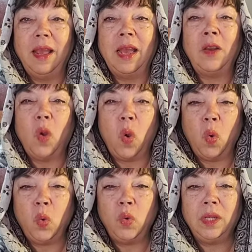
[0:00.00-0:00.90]
An
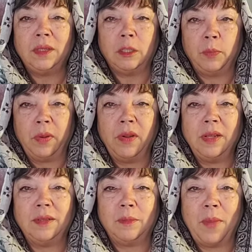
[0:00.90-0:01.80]
old,
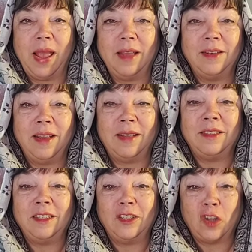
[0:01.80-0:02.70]
experienced man
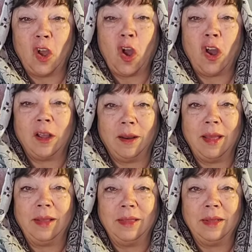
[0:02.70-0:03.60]
doesn't talk
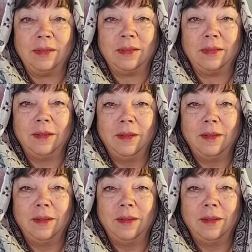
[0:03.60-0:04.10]
like this.